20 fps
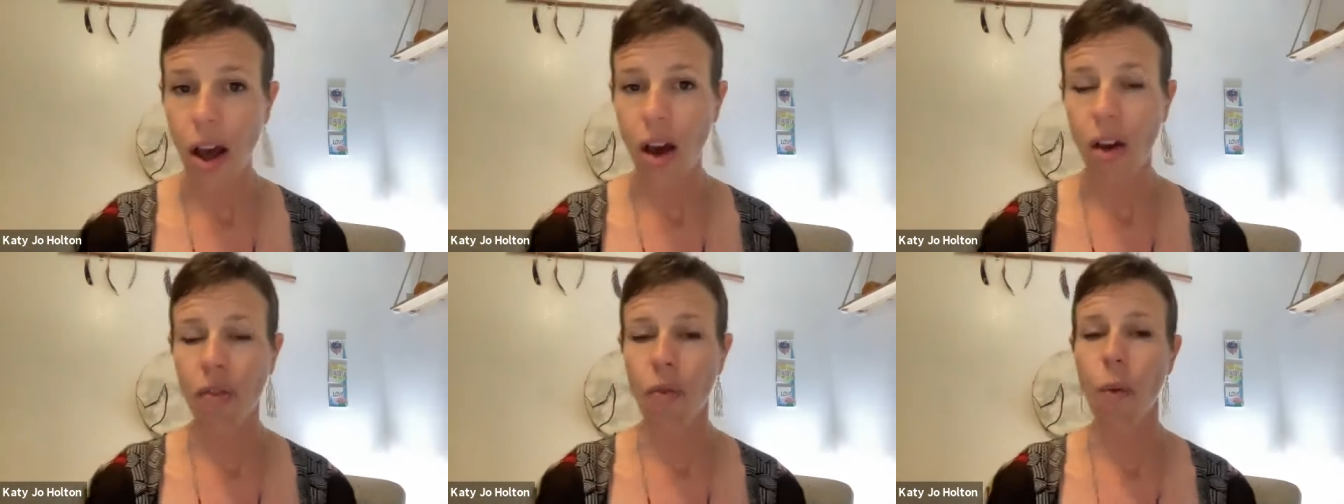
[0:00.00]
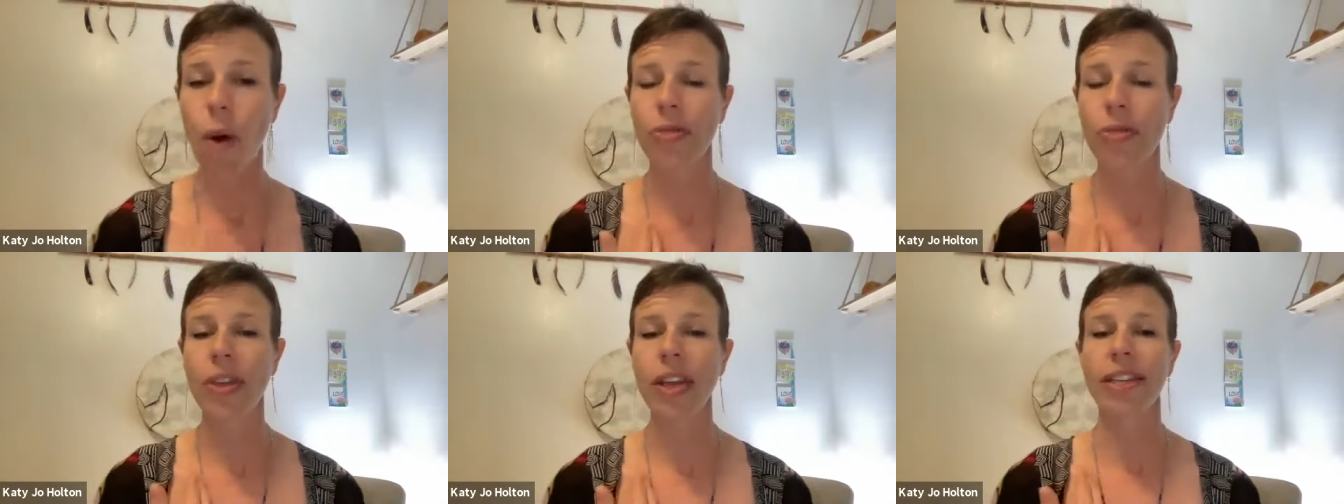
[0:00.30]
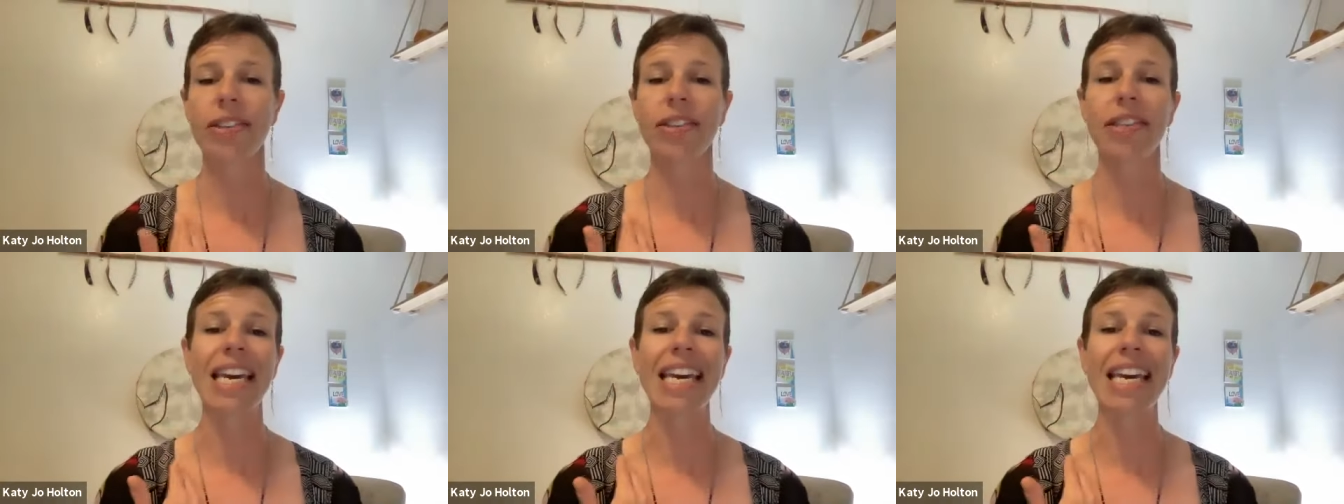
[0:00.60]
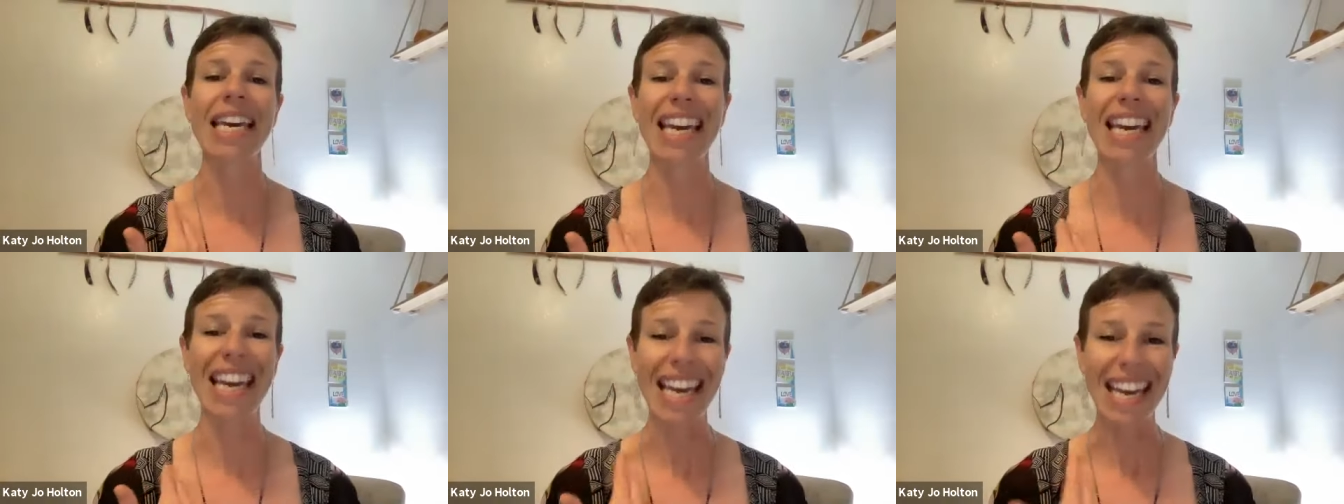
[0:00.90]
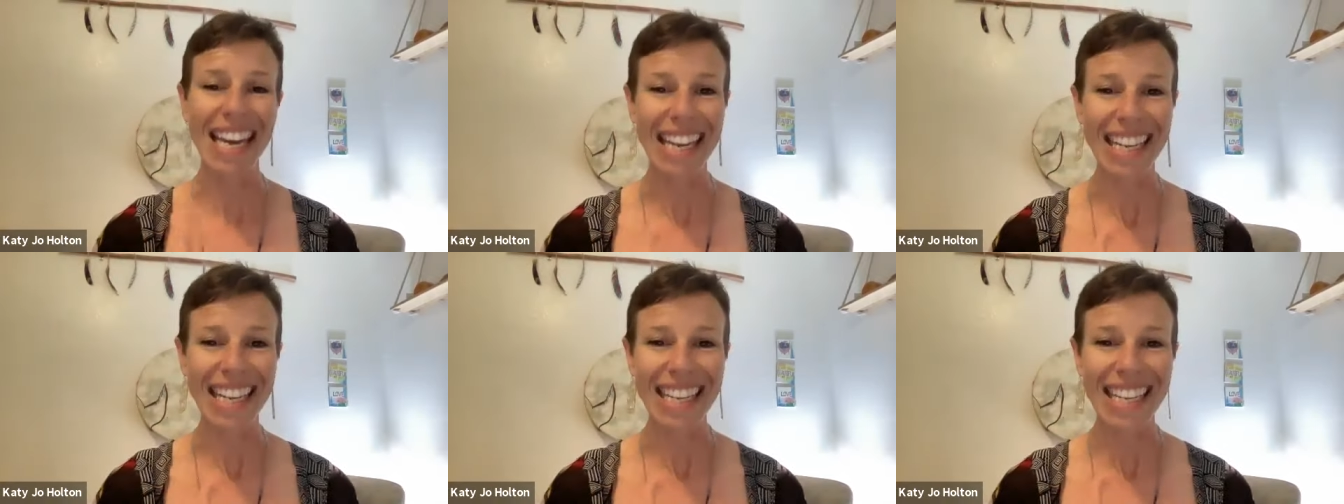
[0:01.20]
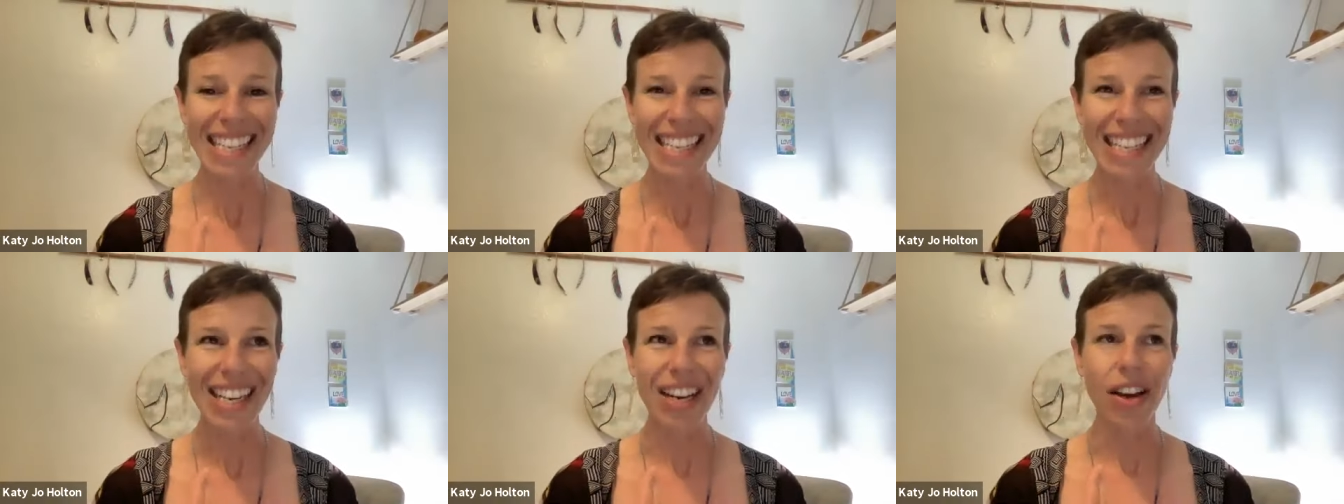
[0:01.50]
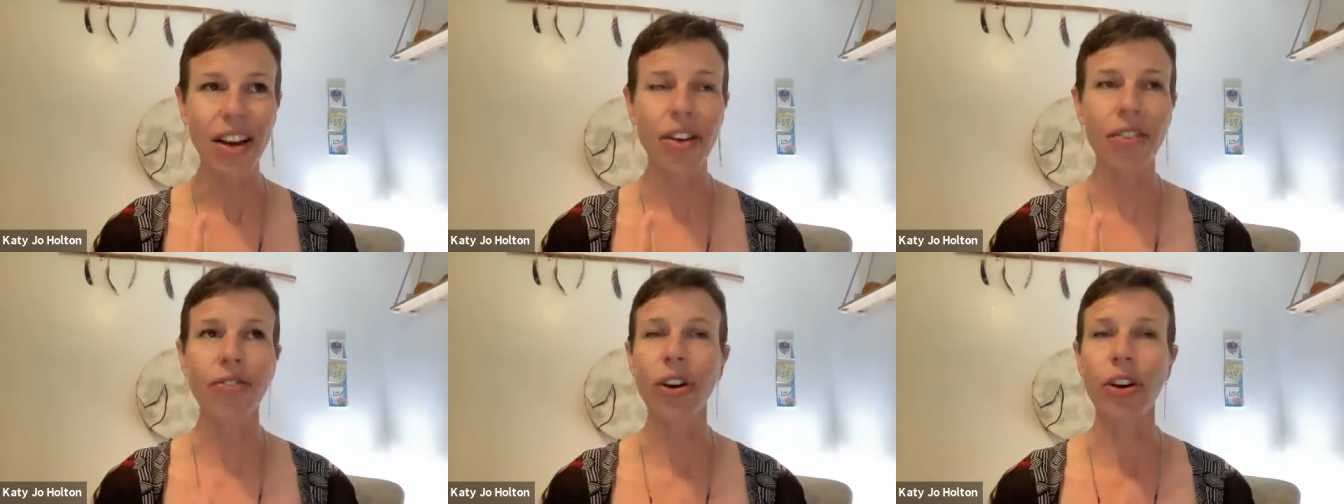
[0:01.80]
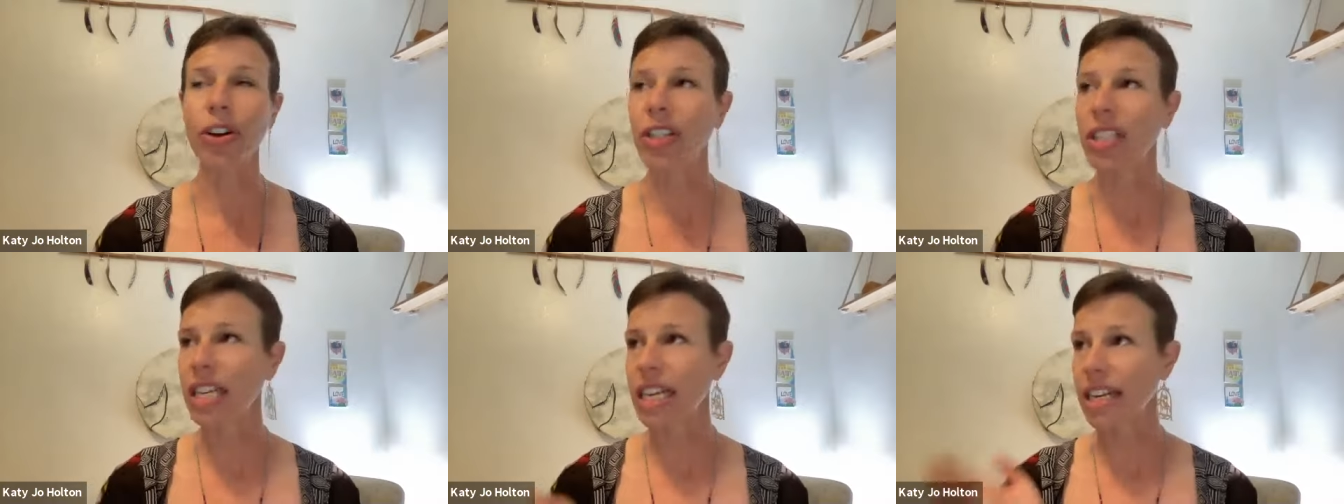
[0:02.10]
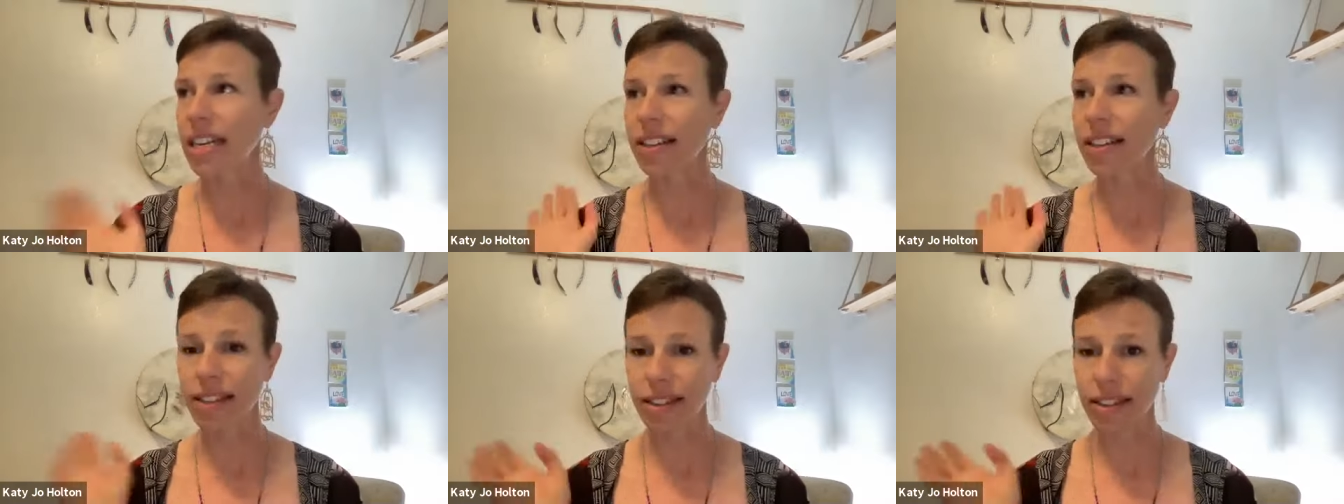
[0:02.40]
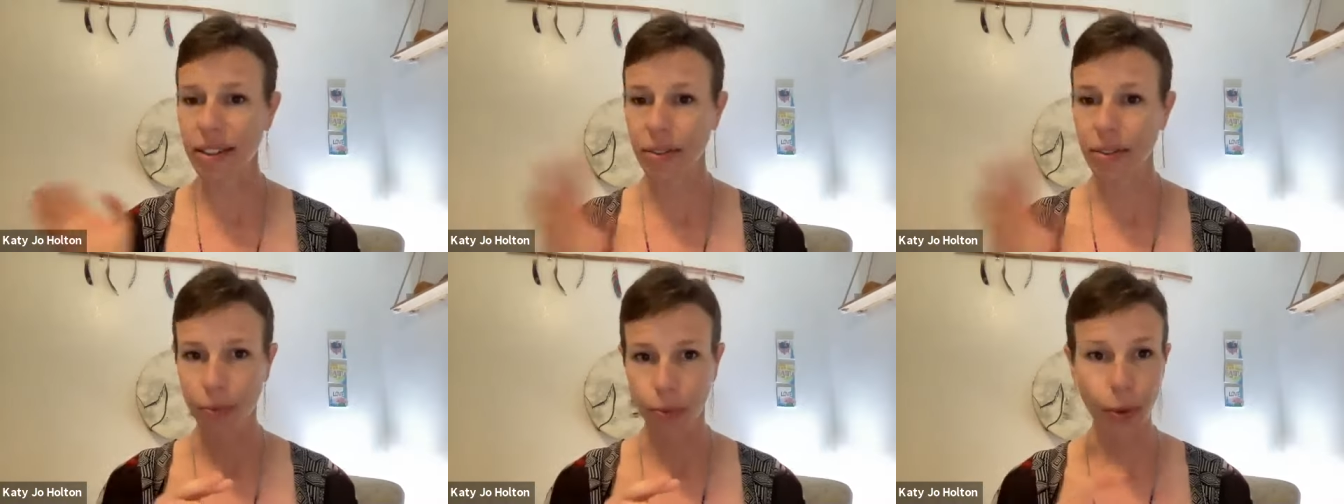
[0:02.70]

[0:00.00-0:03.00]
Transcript: of what this thing is versus